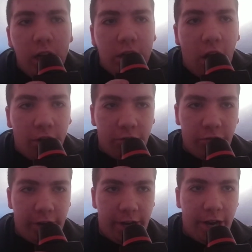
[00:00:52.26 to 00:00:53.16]

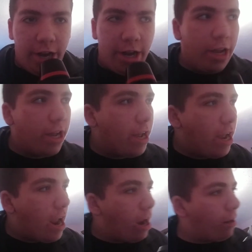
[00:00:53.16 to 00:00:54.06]
country.
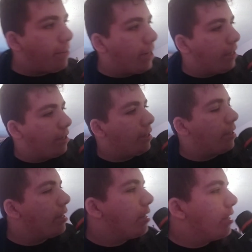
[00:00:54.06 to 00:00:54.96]
I mean,
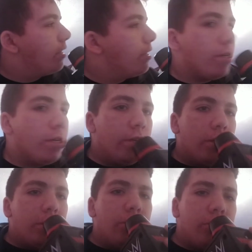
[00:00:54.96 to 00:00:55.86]

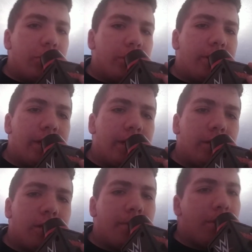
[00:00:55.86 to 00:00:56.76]
you should see
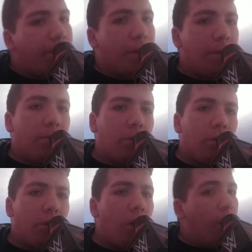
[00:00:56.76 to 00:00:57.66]
some of the people
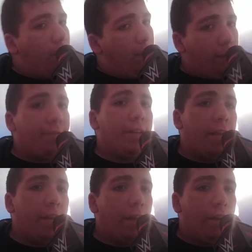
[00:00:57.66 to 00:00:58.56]
living
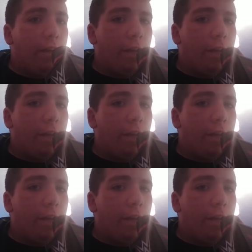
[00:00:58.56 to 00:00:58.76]
here.